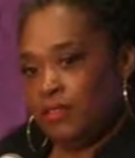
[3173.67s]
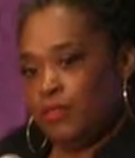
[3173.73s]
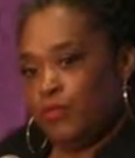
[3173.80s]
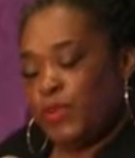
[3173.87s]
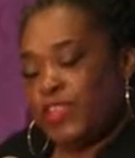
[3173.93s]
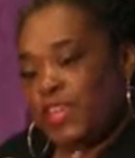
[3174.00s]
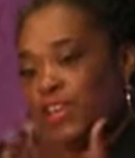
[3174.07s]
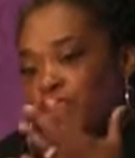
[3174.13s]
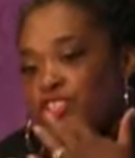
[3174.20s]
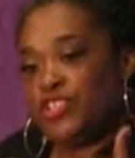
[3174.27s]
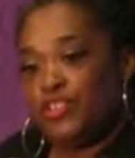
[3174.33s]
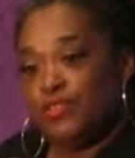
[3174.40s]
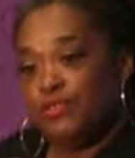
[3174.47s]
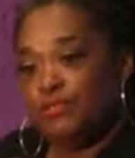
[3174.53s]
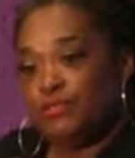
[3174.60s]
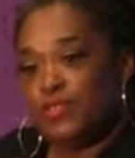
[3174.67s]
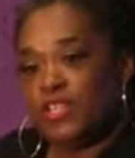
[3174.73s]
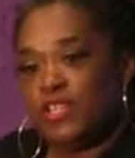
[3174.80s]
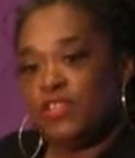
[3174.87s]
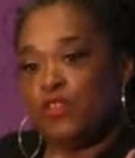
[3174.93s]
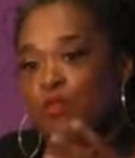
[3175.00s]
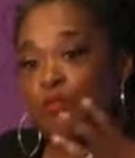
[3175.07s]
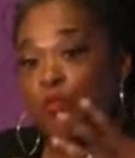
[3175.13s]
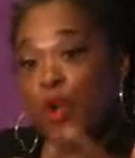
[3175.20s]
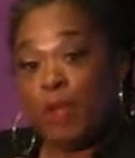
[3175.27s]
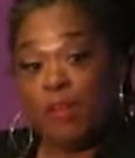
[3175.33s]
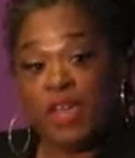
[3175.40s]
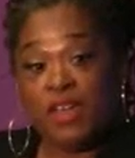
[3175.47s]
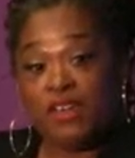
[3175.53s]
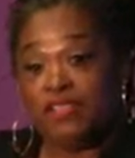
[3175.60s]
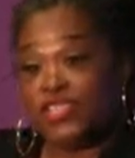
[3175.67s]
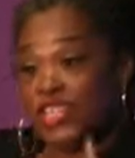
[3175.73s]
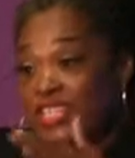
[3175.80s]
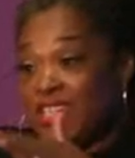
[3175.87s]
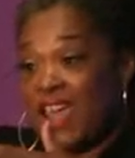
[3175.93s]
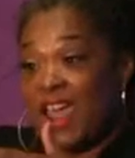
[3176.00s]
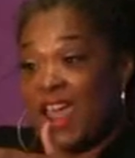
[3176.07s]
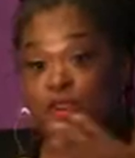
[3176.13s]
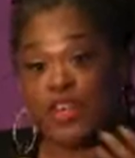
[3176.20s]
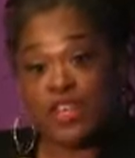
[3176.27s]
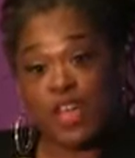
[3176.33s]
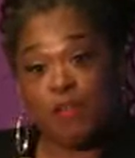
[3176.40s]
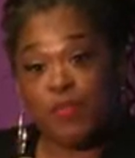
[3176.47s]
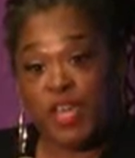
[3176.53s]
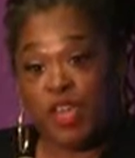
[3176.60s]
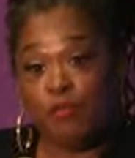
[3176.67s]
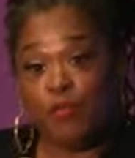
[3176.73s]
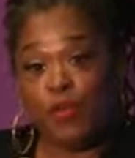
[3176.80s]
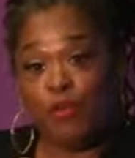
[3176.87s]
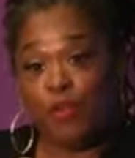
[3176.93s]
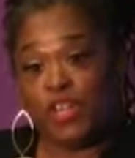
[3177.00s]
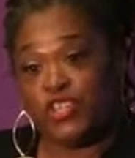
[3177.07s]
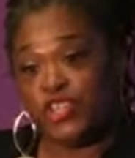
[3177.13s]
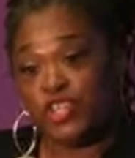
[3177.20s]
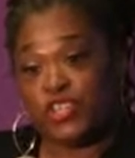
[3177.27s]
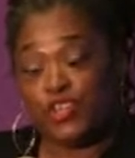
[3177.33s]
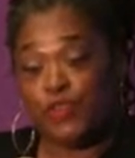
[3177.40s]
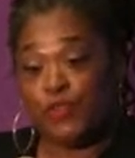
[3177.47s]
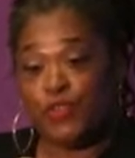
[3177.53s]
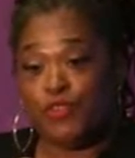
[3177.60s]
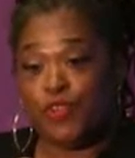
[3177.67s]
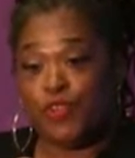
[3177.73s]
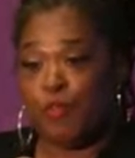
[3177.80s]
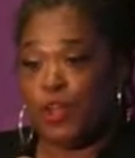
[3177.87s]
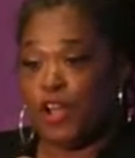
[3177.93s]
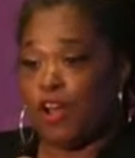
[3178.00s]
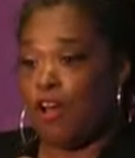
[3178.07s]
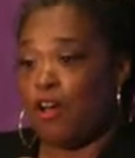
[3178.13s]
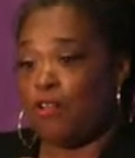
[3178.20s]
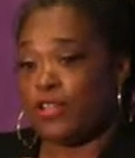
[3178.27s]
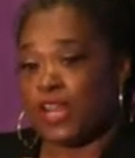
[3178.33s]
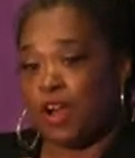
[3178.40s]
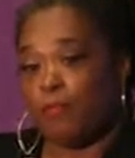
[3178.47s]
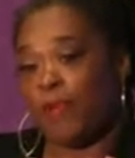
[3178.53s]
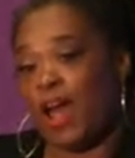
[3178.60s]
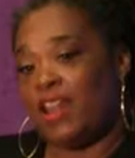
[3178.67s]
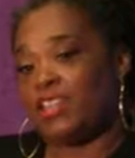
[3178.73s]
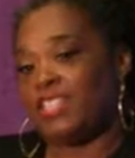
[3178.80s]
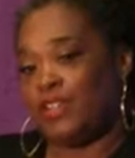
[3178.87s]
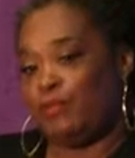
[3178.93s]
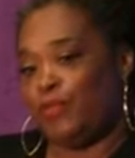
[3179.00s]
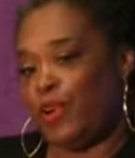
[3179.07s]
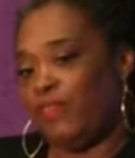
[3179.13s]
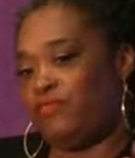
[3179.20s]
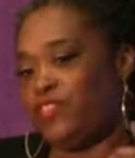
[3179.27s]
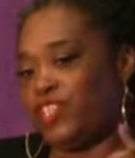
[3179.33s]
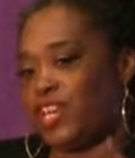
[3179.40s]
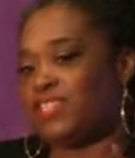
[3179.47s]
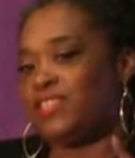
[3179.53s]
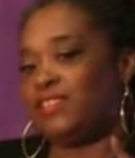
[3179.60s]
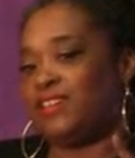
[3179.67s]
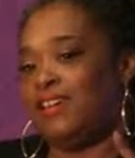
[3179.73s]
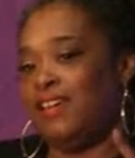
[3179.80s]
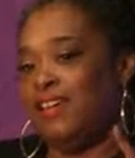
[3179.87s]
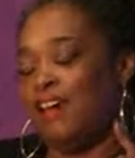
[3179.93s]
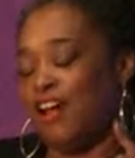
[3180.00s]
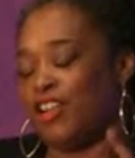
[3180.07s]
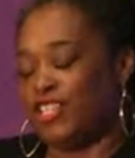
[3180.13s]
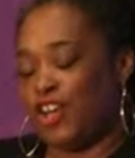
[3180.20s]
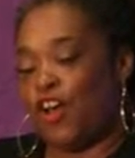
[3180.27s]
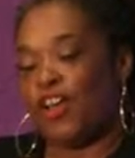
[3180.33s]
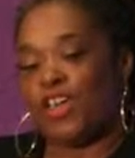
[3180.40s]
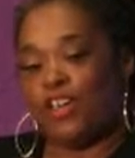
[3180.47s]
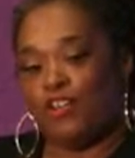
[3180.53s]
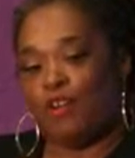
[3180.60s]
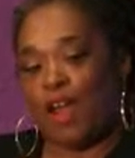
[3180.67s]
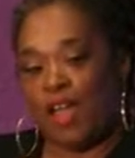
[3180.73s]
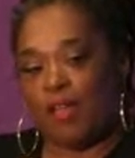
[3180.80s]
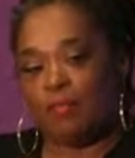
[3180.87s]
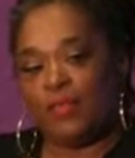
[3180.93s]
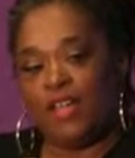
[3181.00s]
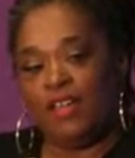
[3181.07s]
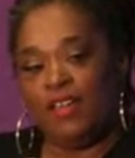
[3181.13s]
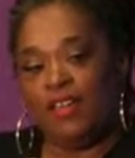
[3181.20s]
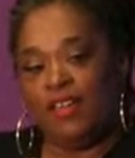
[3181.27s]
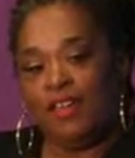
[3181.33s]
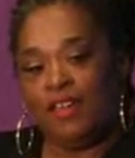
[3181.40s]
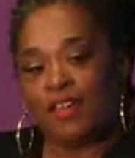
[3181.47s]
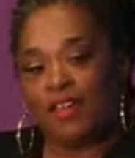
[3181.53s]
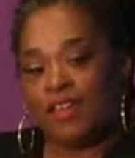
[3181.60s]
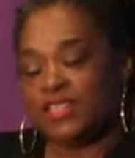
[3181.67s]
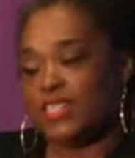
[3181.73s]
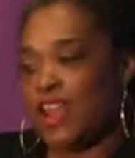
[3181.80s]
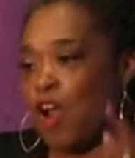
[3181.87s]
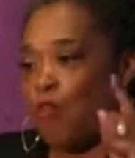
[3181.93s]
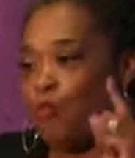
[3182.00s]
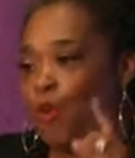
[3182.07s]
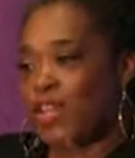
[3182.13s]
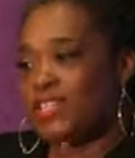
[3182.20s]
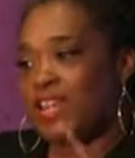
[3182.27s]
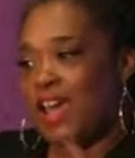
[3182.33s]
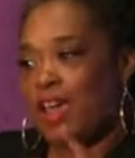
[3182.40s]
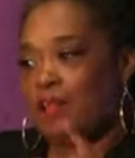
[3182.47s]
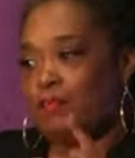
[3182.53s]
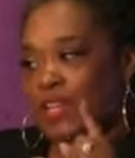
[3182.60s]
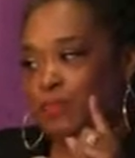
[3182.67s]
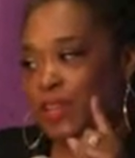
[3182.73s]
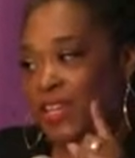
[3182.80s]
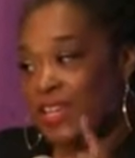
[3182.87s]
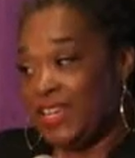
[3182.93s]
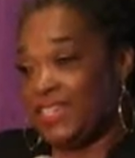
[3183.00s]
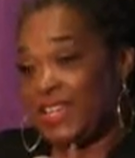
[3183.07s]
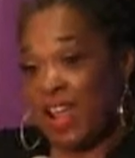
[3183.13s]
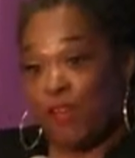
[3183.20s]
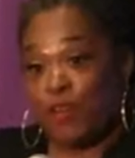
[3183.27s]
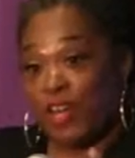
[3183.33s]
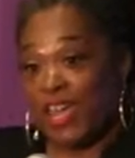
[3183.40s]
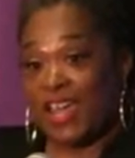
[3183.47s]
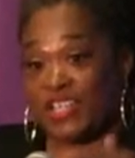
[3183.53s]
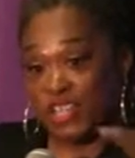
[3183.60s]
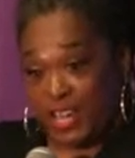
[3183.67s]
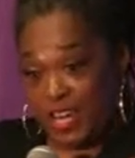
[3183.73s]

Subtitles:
what they do to the women, just everyday people. And just so you know, we called our policy brief just a talking crime, because not one time did police ever catch